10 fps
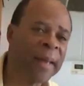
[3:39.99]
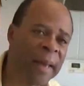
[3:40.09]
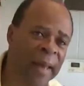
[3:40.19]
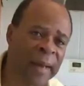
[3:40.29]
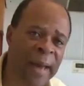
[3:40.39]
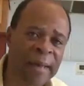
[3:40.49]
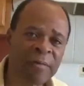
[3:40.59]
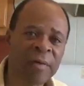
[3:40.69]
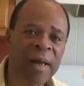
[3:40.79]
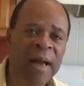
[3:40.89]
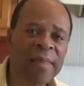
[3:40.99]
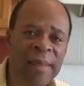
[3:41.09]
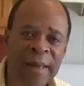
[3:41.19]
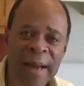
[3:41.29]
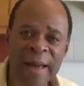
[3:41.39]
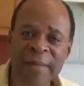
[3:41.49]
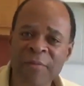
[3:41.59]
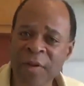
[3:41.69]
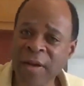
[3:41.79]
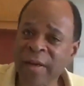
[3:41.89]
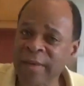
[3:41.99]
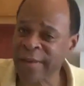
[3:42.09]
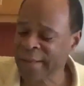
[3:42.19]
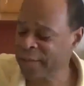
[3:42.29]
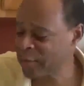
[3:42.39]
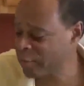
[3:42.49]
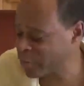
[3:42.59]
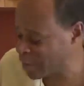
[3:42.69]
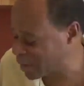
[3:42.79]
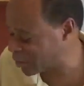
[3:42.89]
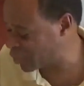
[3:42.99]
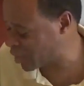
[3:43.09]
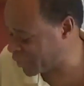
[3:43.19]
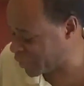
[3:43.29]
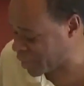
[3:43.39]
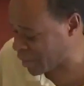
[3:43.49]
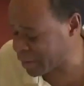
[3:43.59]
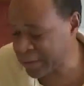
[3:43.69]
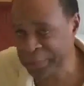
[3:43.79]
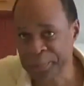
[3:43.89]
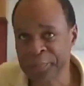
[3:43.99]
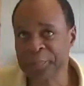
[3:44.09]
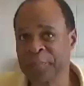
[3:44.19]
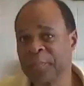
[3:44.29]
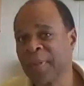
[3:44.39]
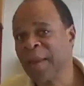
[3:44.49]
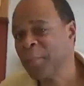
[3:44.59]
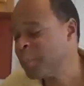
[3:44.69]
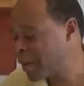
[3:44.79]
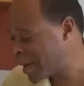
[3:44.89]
And actually, I think I invented the chili cheese dog. But